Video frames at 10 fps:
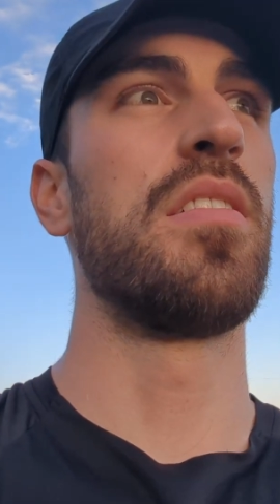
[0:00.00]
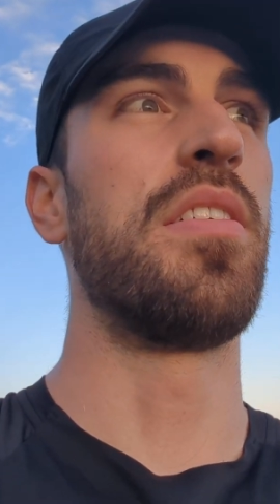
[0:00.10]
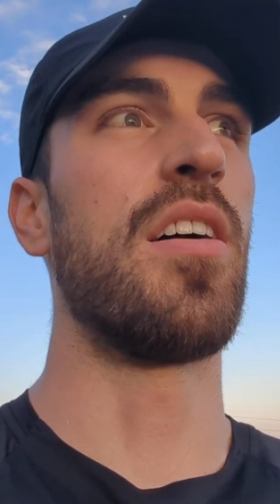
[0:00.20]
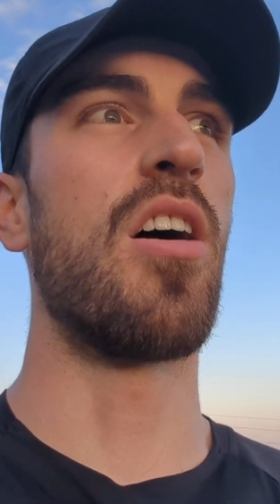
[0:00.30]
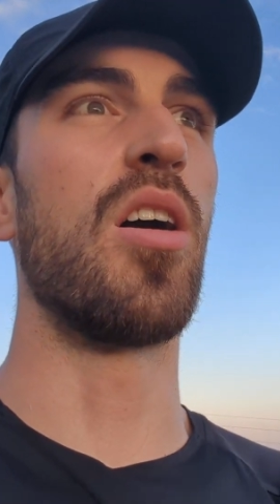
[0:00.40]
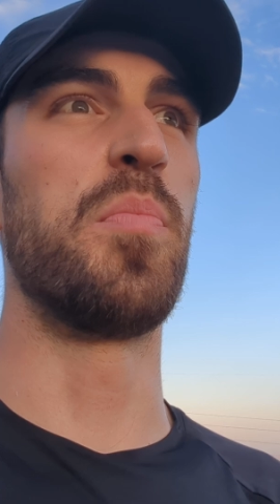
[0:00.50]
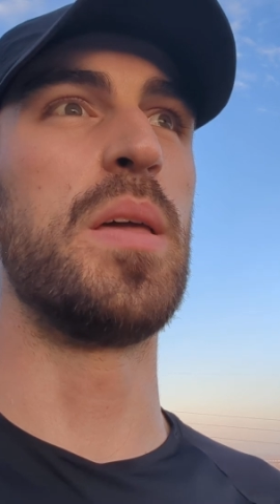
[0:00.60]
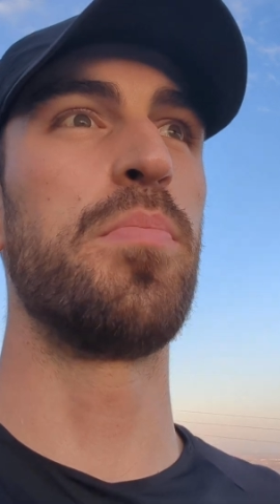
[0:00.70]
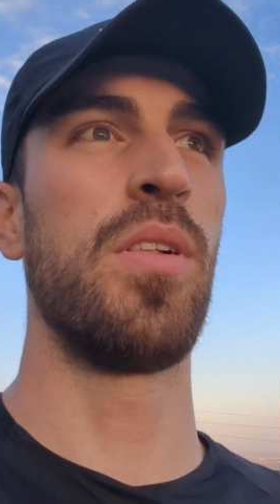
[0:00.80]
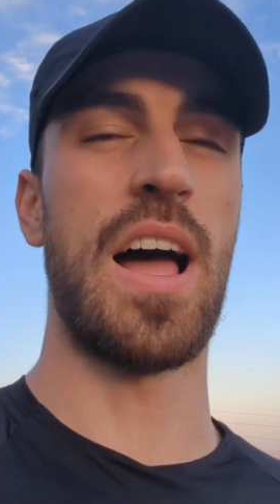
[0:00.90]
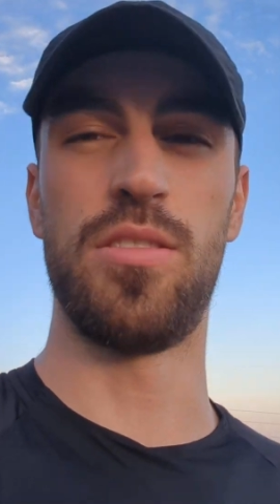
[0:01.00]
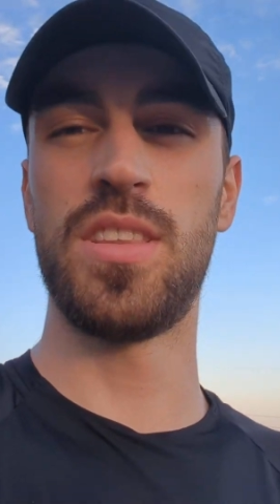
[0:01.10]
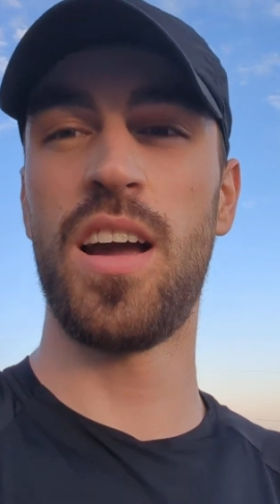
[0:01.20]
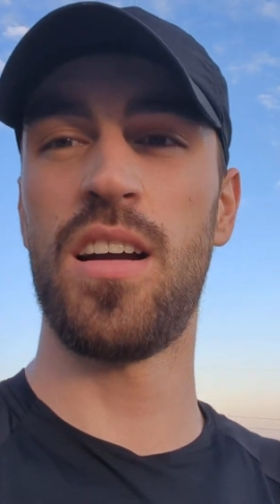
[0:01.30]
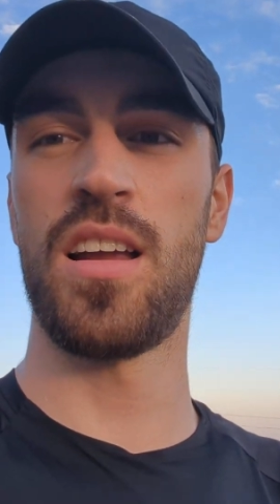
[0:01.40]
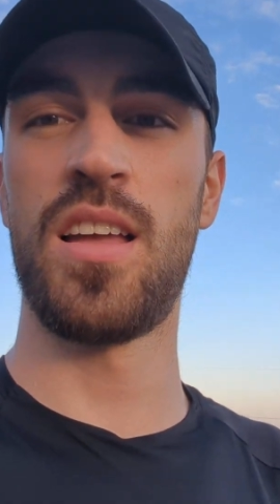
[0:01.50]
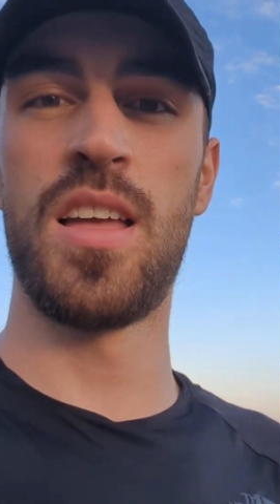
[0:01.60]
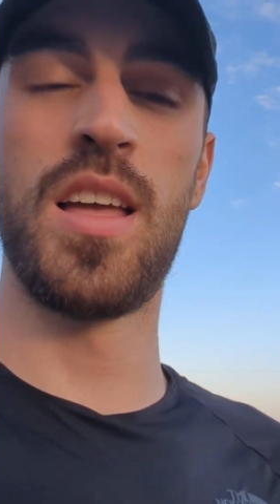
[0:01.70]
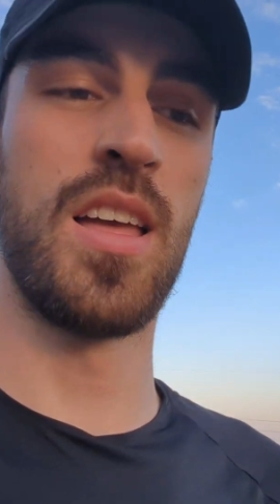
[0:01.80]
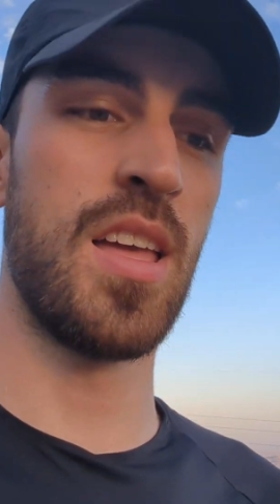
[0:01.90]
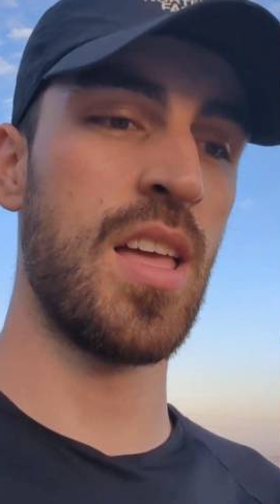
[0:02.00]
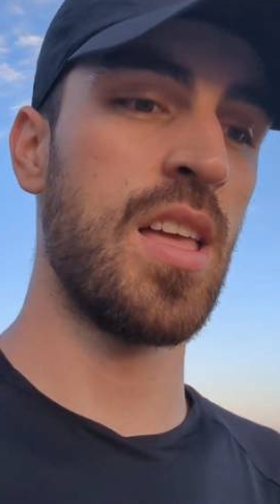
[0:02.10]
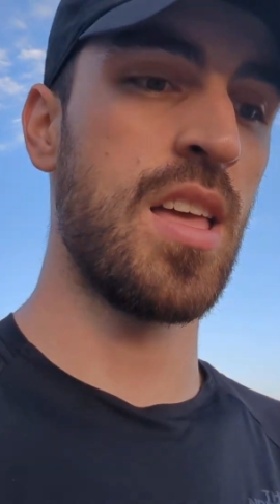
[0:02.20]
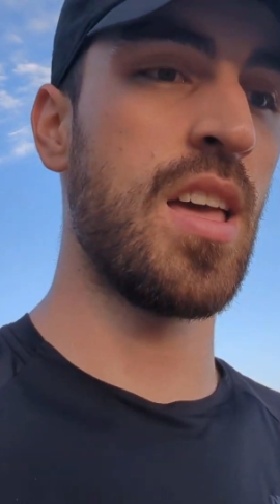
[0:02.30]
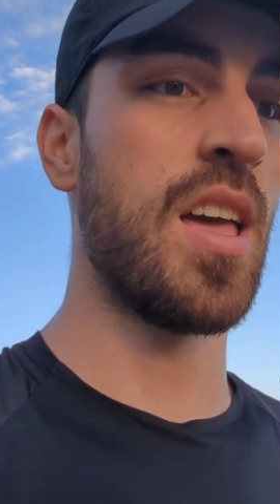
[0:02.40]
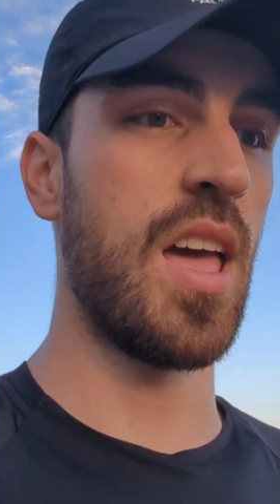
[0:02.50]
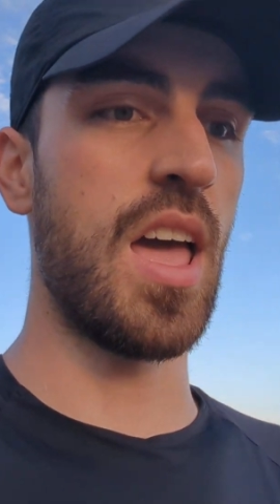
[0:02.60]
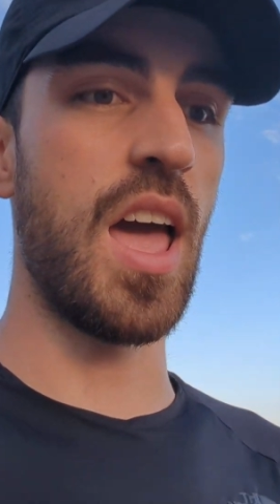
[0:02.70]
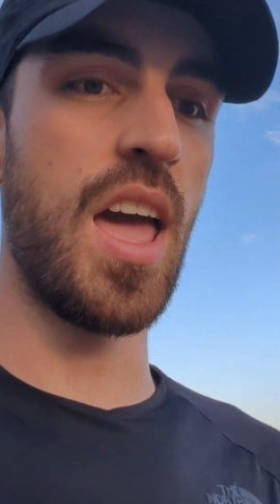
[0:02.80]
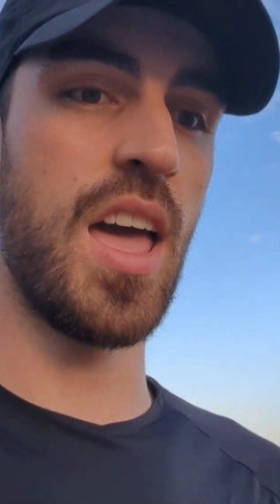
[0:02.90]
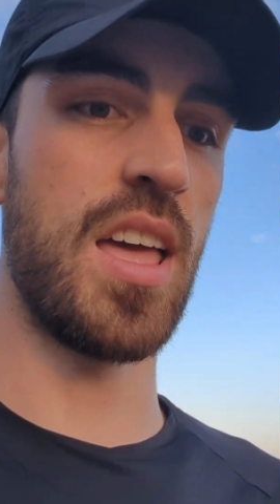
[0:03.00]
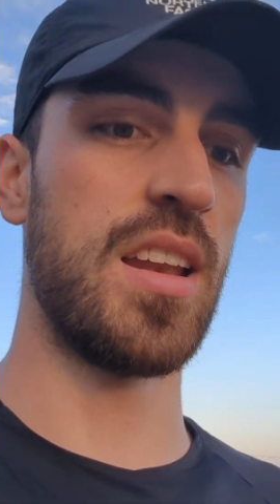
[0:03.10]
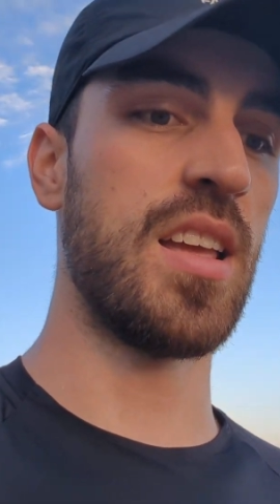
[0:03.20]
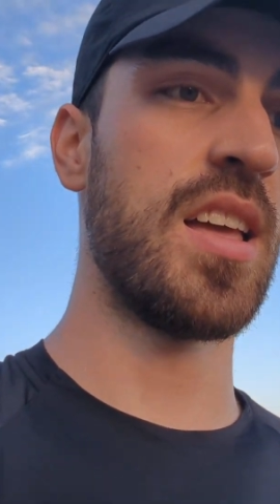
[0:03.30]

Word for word: there are people out there and